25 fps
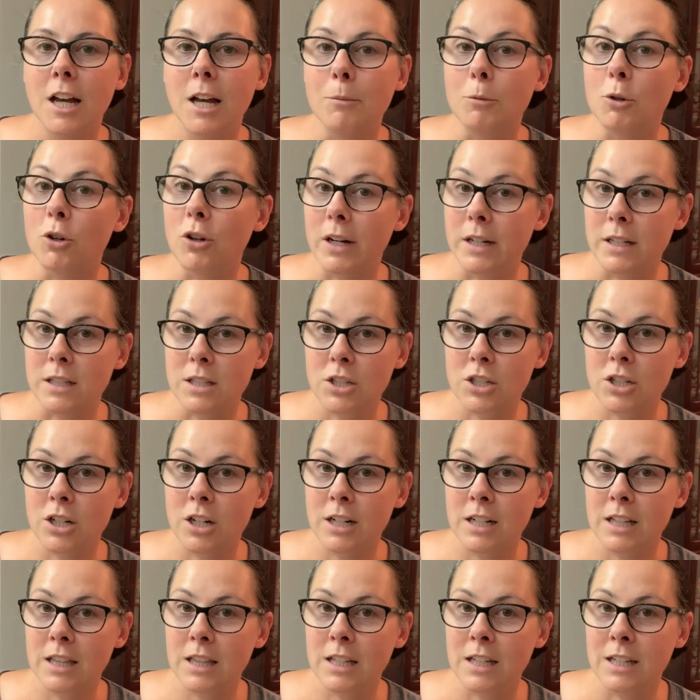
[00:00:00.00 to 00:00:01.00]
am great at
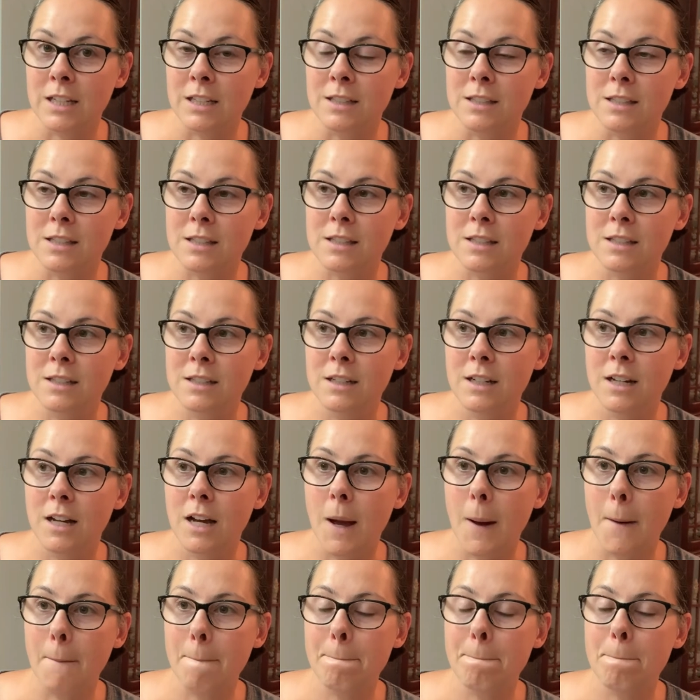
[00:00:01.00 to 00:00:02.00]
starting things.
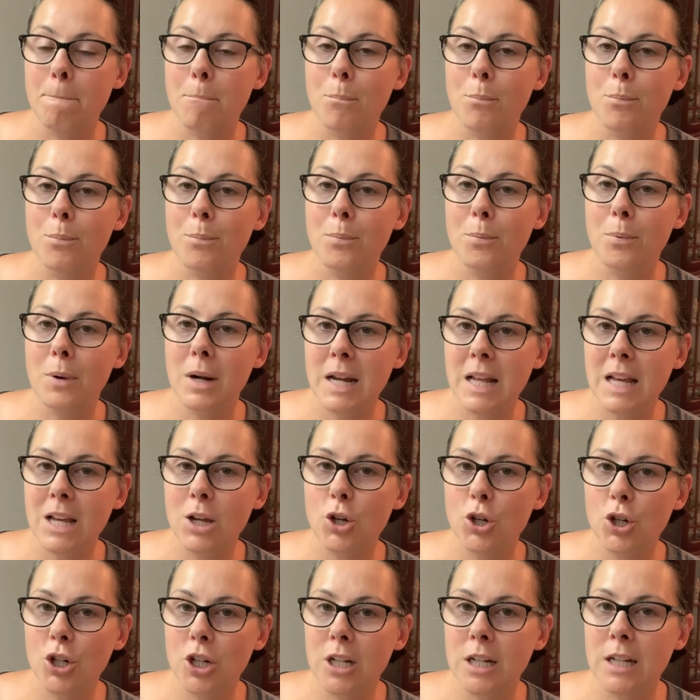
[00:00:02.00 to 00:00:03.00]

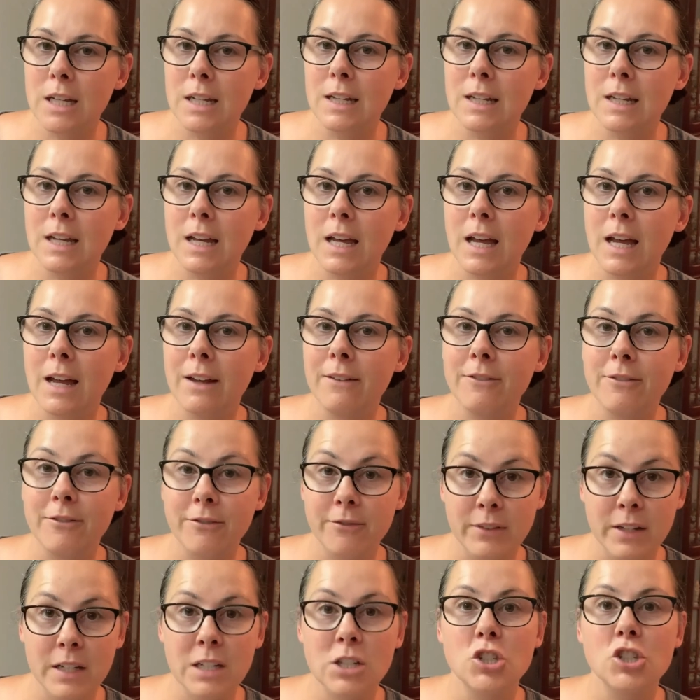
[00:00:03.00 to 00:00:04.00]
Pretty good
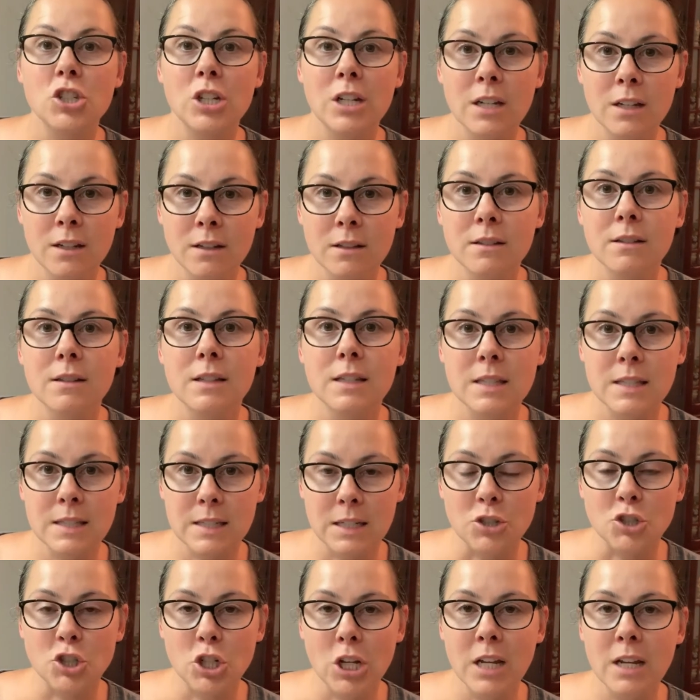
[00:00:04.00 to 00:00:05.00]
at finishing the
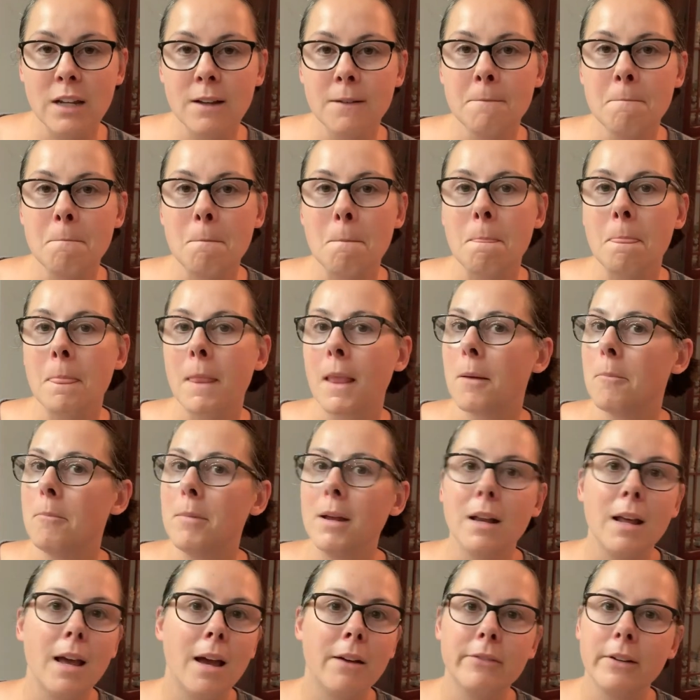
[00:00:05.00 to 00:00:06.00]
stitching,
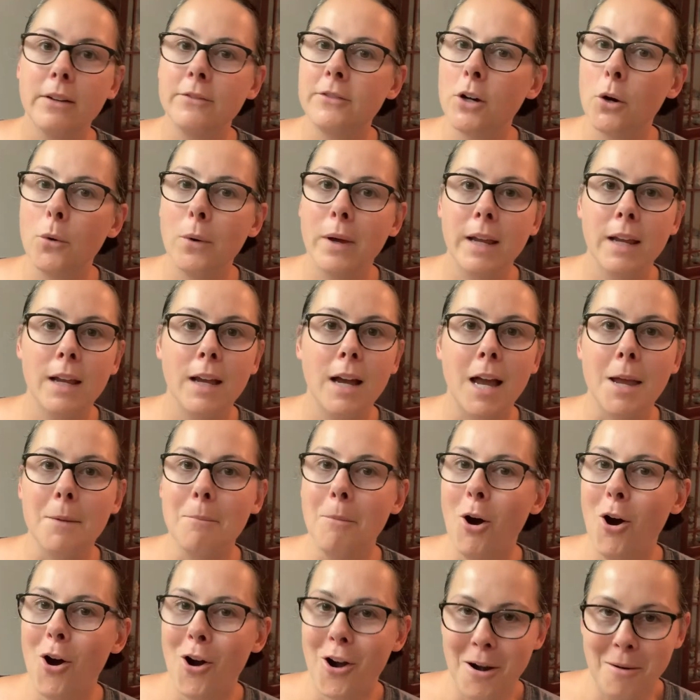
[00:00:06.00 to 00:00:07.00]
but F F O-ing,
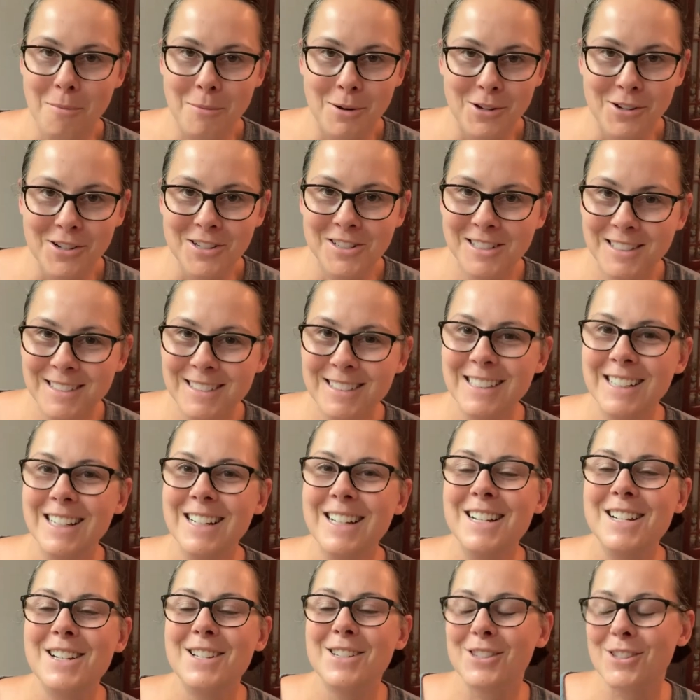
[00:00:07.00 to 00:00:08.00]
I'm horrible.
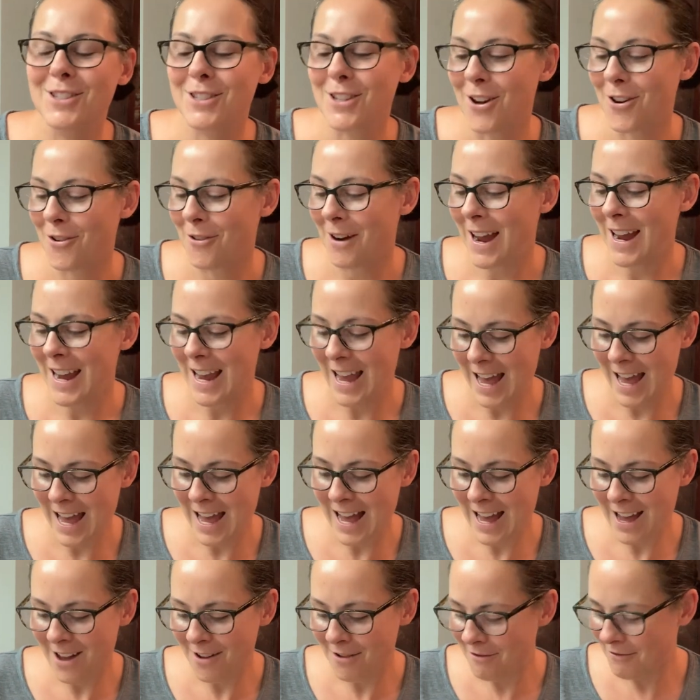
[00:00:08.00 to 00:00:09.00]
So I
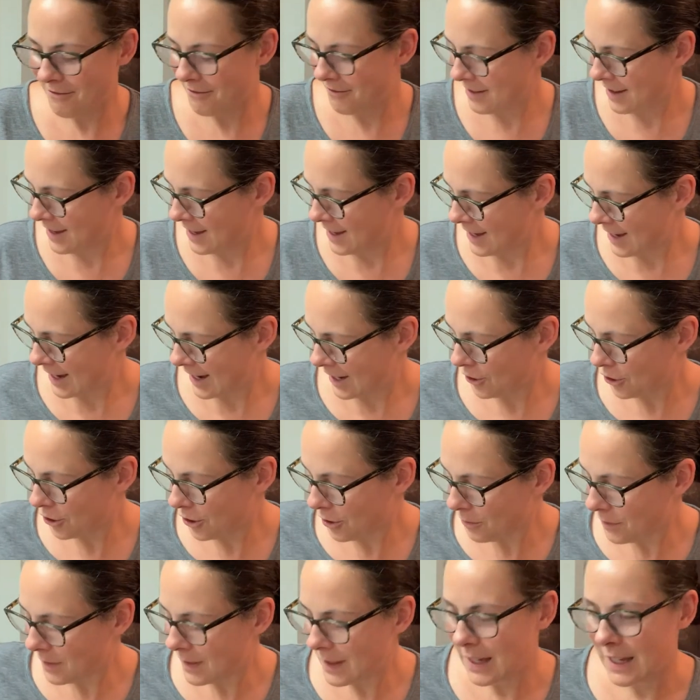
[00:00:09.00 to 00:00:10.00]
have, I
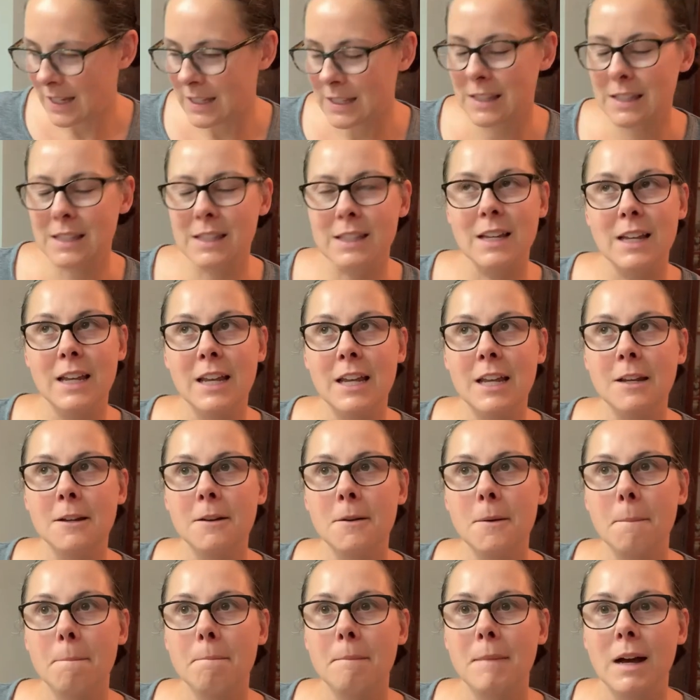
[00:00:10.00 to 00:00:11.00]
showed this
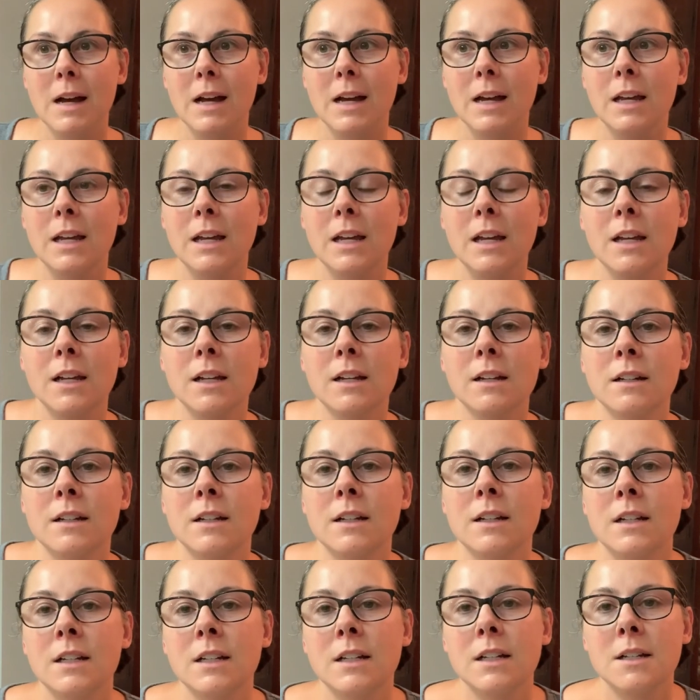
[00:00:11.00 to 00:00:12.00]
in my
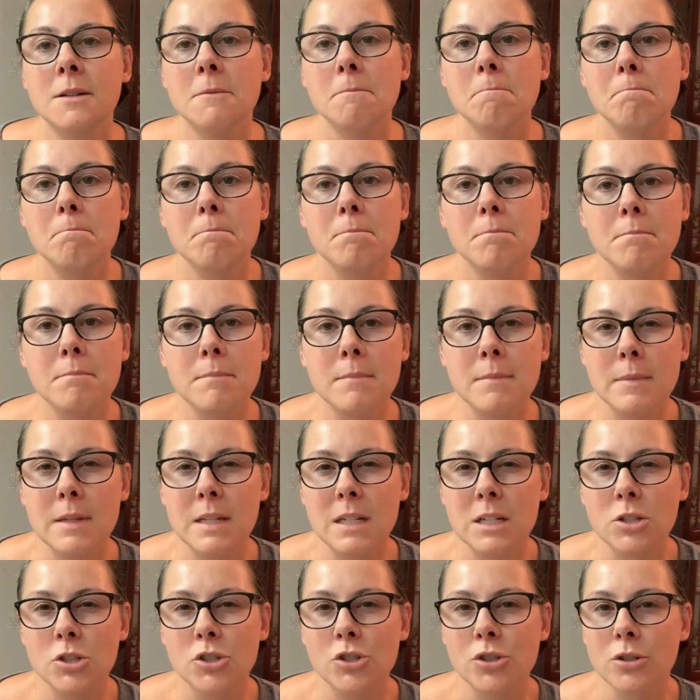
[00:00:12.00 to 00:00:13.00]

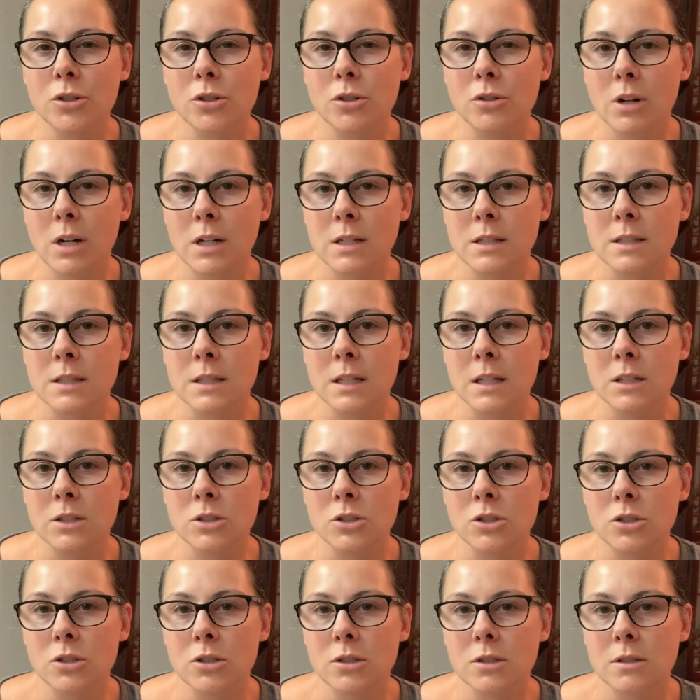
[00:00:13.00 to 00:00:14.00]
miniature cross
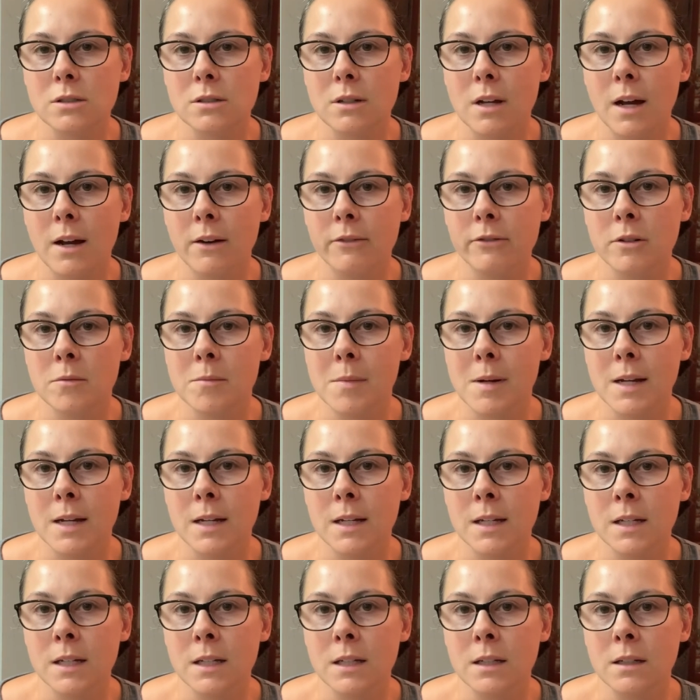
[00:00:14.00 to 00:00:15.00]
stitch uh, for
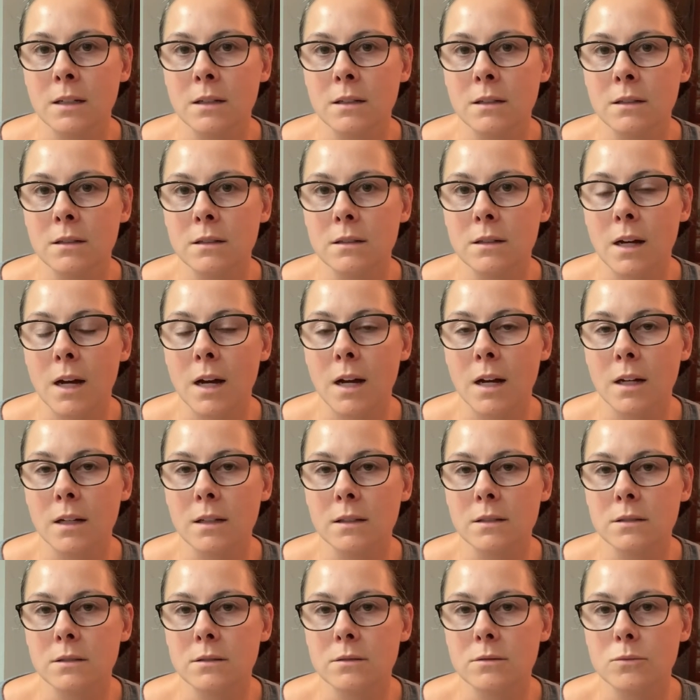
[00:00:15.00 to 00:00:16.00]
my uh,